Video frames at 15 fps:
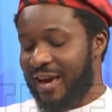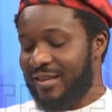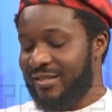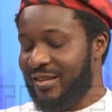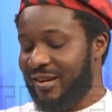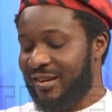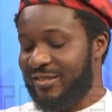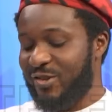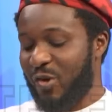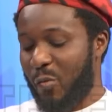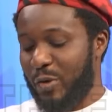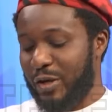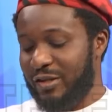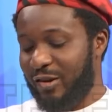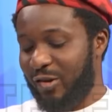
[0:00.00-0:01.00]
X E K E's
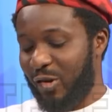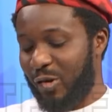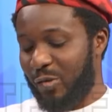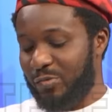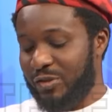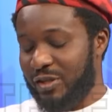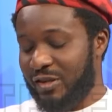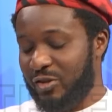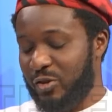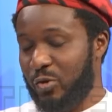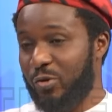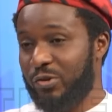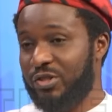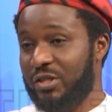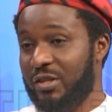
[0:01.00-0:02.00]
Comedy Club. That's
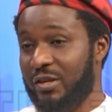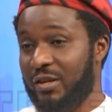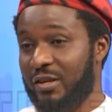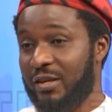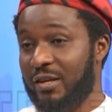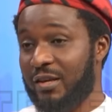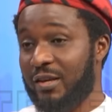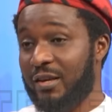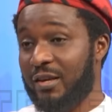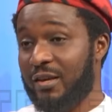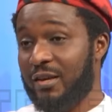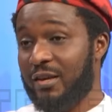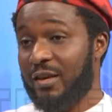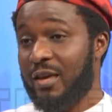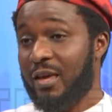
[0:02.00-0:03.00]
K C
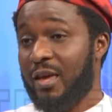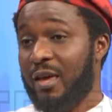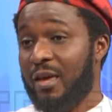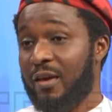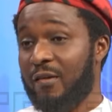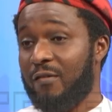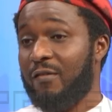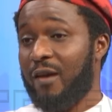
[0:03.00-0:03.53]
C F